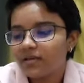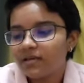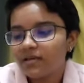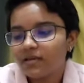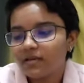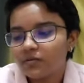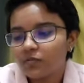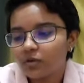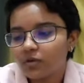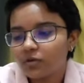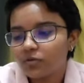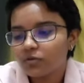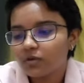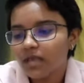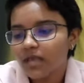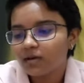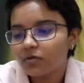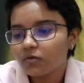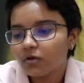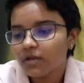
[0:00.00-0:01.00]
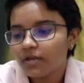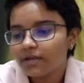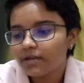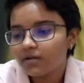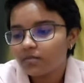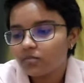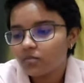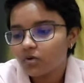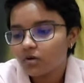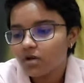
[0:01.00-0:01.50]
equal to
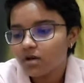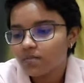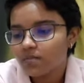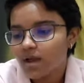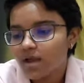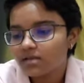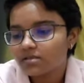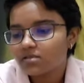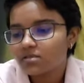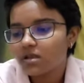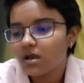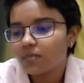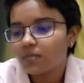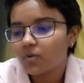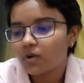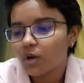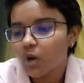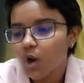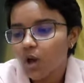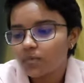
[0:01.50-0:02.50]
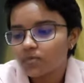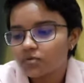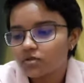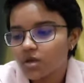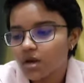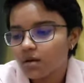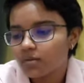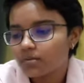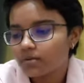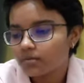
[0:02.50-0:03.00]
calculated molar mass upon
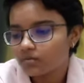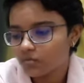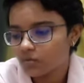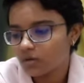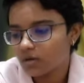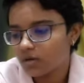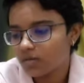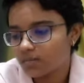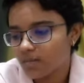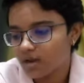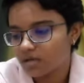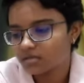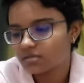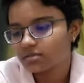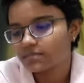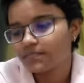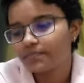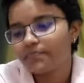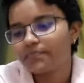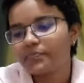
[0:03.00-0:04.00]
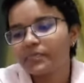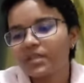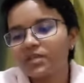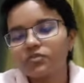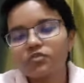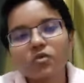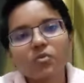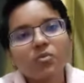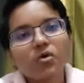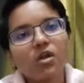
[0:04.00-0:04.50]
observed molar mass.
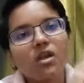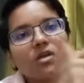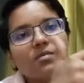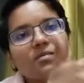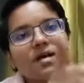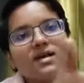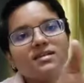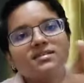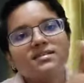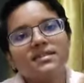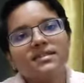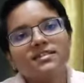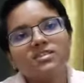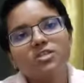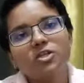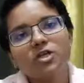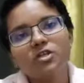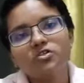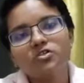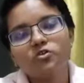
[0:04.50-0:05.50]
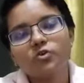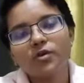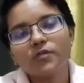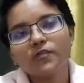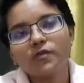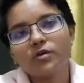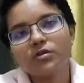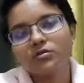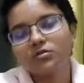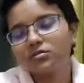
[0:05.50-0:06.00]
So molar mass is just
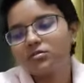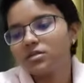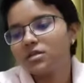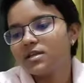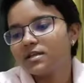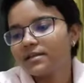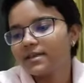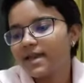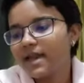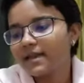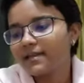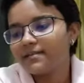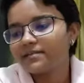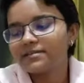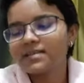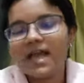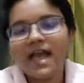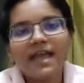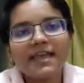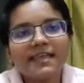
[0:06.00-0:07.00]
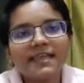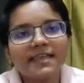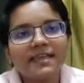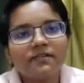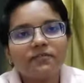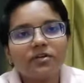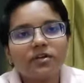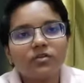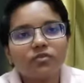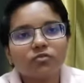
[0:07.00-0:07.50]
reverse, that is I
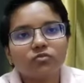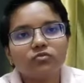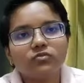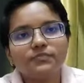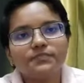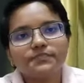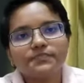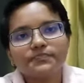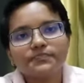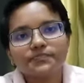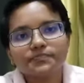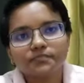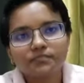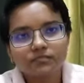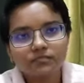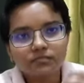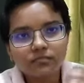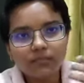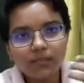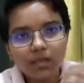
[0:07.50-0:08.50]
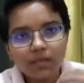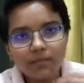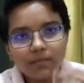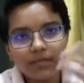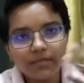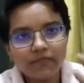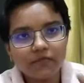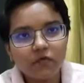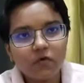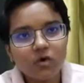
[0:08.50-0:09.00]
equal to
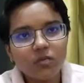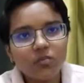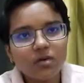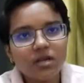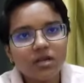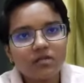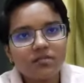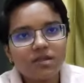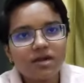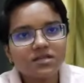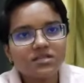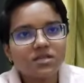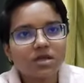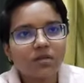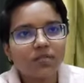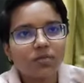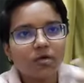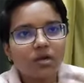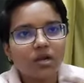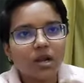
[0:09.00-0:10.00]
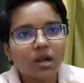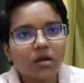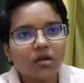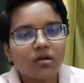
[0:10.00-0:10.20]
before molar mass upon